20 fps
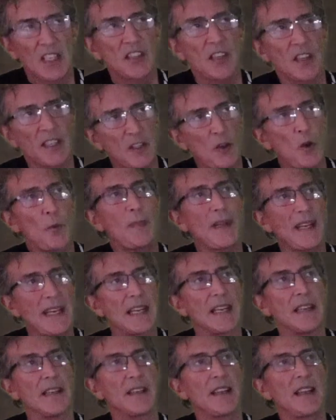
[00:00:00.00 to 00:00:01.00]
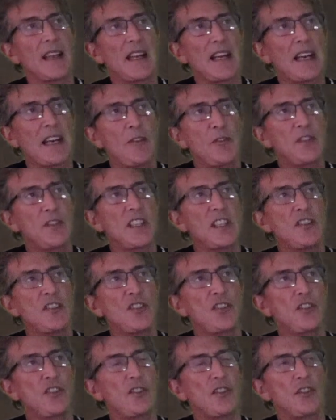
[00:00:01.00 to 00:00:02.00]
they come in
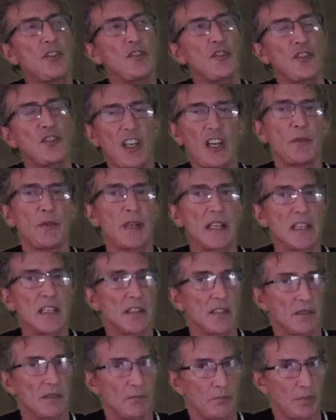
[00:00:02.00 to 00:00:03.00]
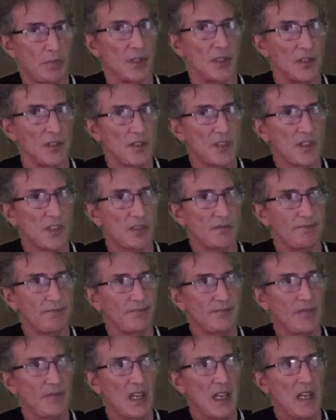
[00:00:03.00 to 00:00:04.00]
Heritage Cherry Burst,
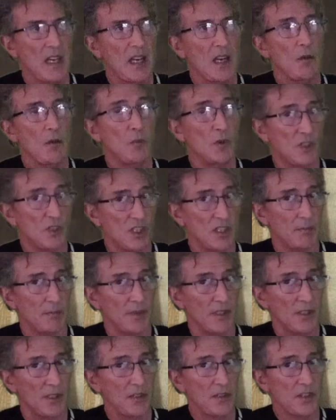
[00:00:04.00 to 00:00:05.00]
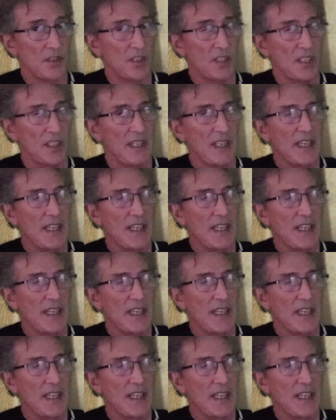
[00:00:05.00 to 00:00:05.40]
which burst.